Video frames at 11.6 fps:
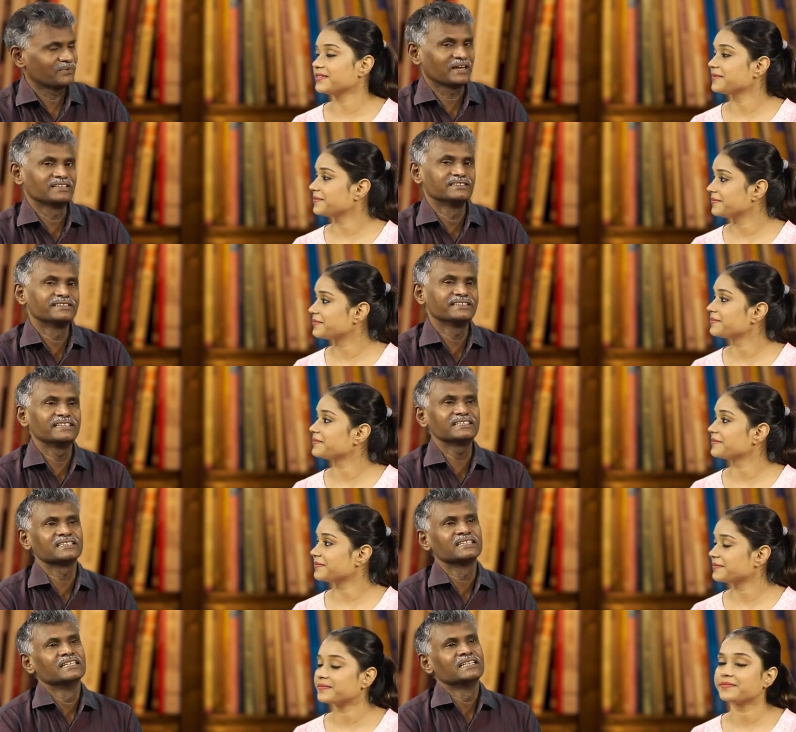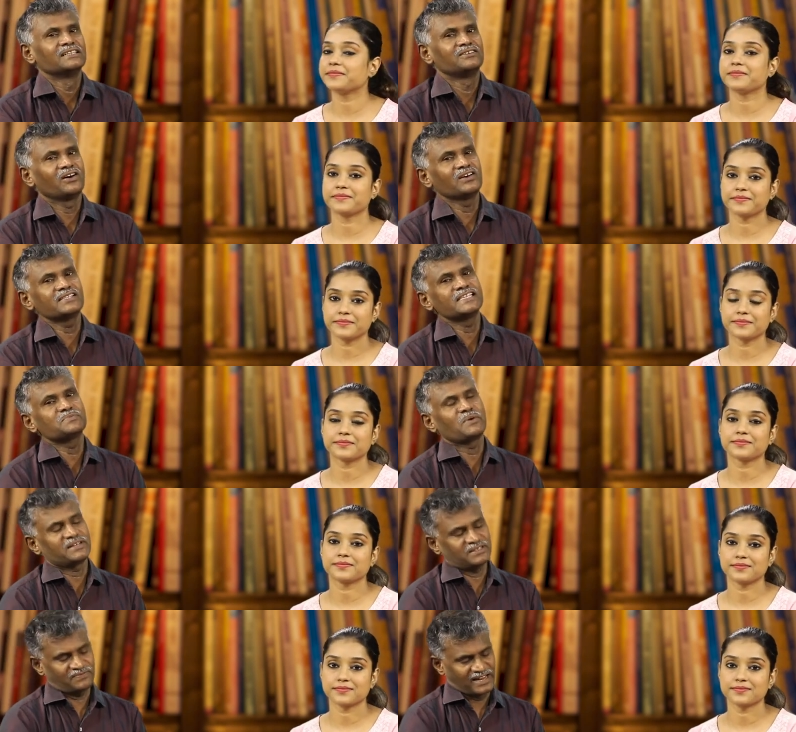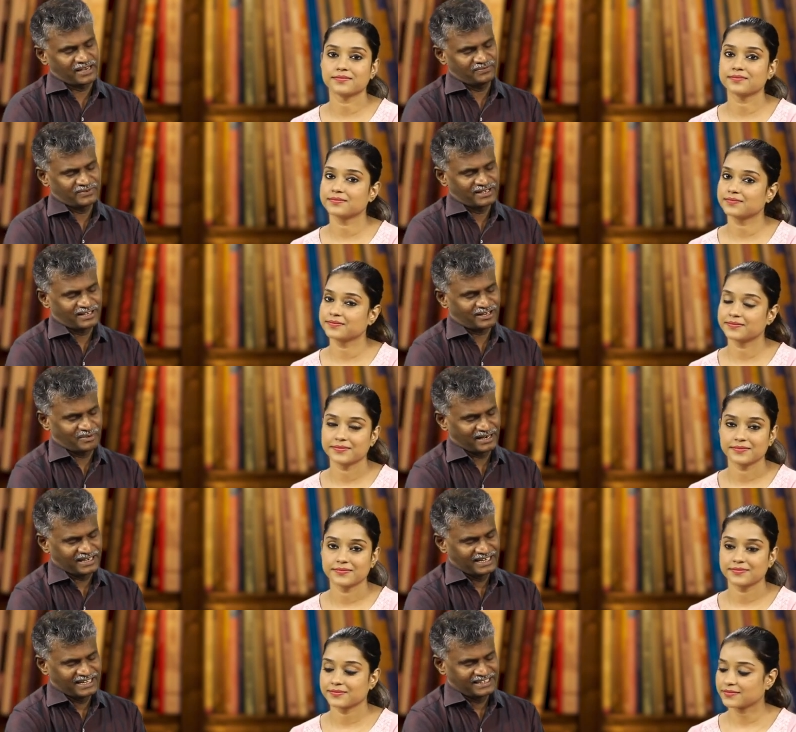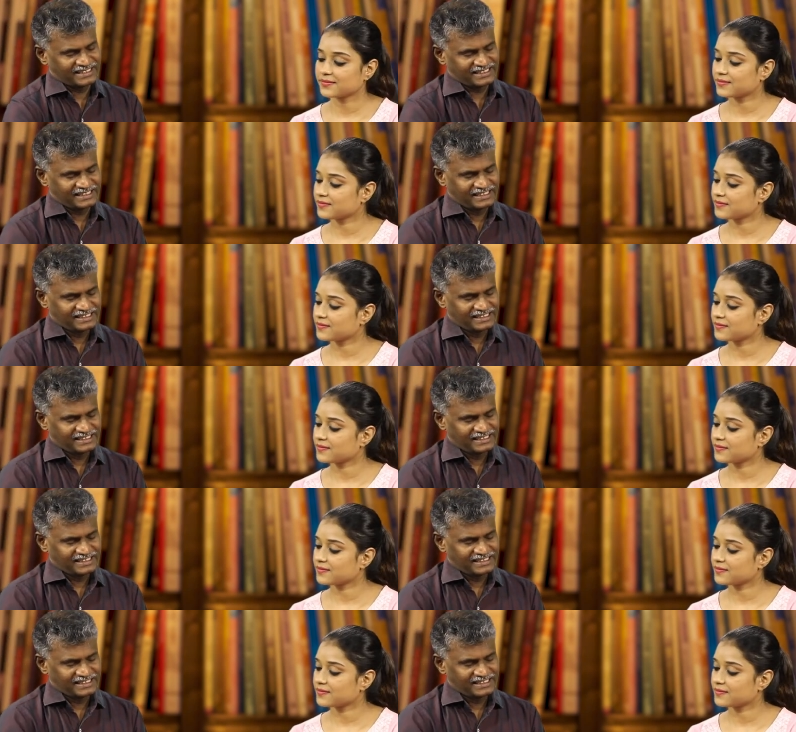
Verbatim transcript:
Speaker 1: fine learners loss is part of life come on the